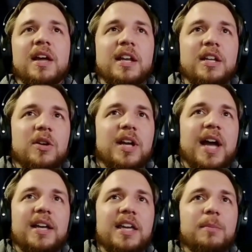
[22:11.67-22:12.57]
and you can
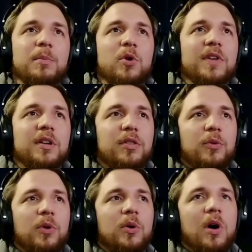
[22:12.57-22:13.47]
kind of keep moving
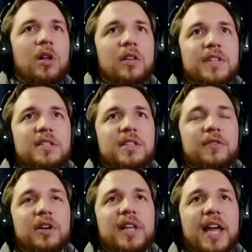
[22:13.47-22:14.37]
through all of these
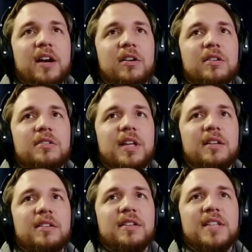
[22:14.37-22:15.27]
different layers
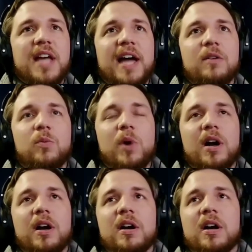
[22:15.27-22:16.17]
and decide
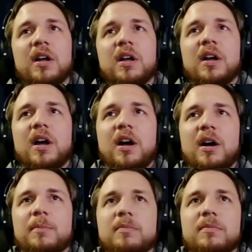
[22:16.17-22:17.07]
where
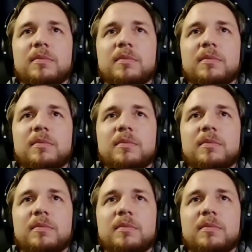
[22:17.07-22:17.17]
um,